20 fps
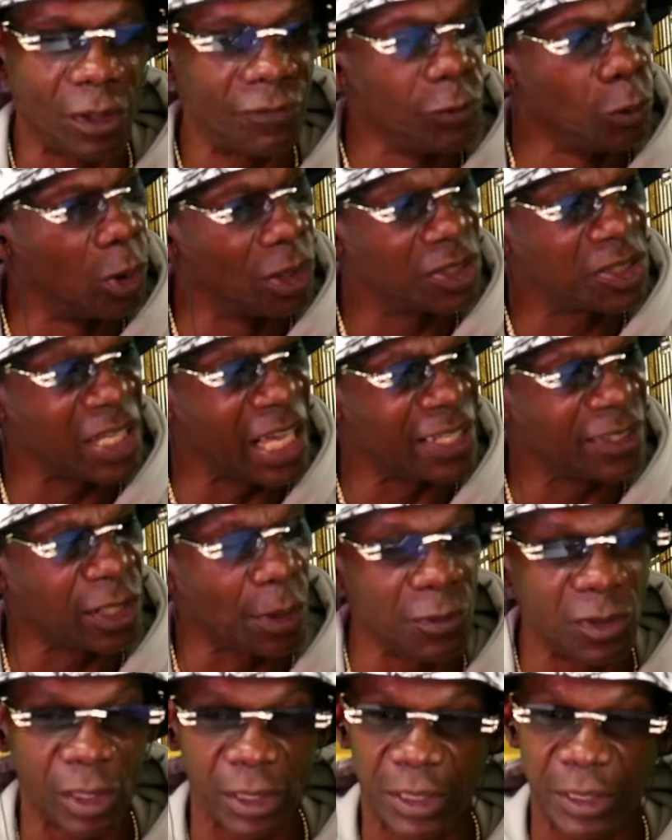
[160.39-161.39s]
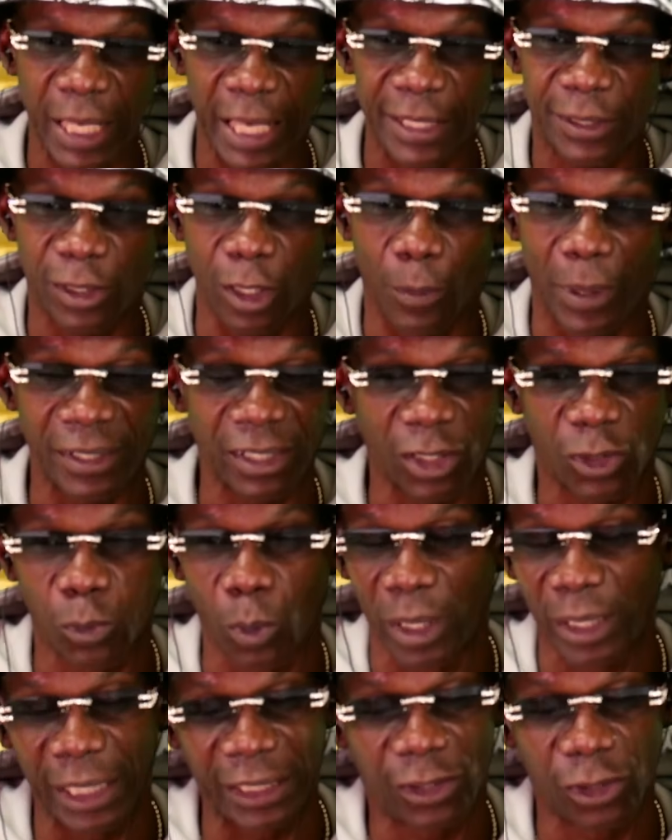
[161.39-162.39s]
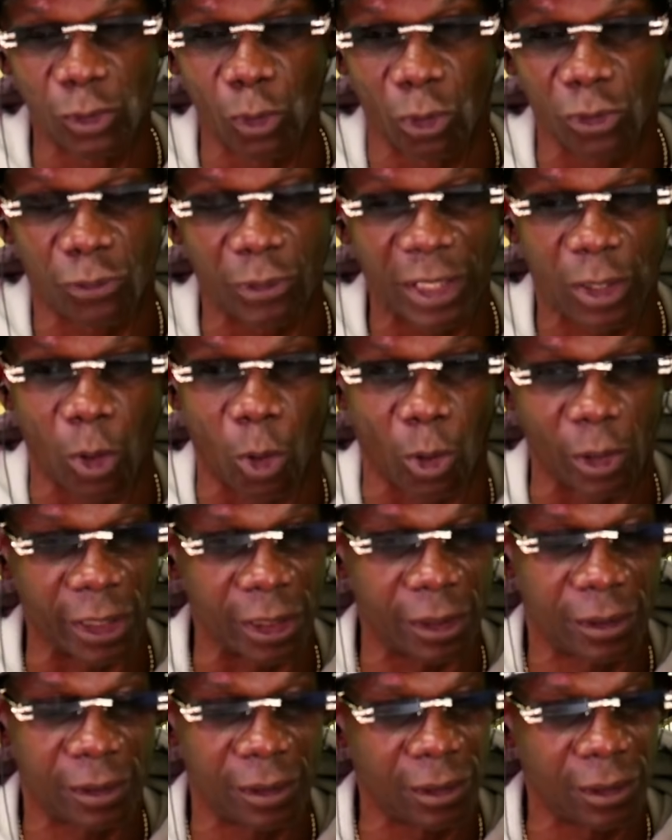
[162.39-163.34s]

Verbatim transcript: If you want to say something, you can say something. I just want to let you know it's recorded.